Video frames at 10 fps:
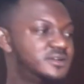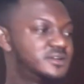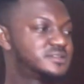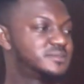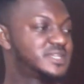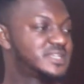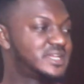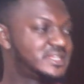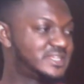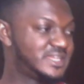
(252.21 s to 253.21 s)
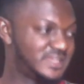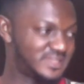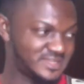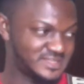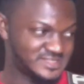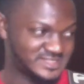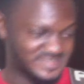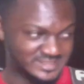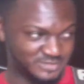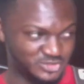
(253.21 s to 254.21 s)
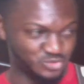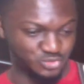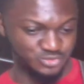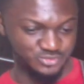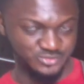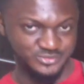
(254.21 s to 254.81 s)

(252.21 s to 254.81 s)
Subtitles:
automatically the semitone